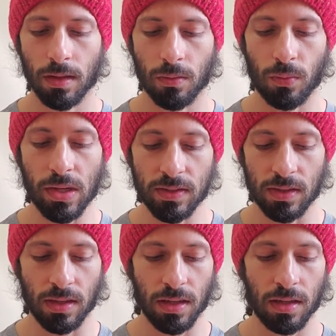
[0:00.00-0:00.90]

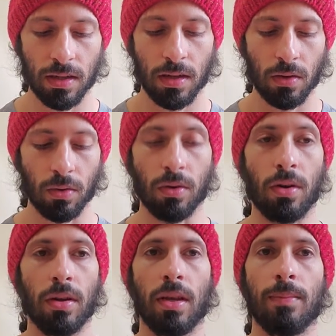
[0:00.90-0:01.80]
recently
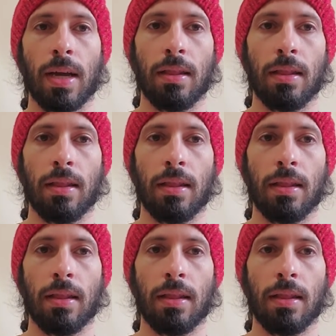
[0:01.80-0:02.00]
or in my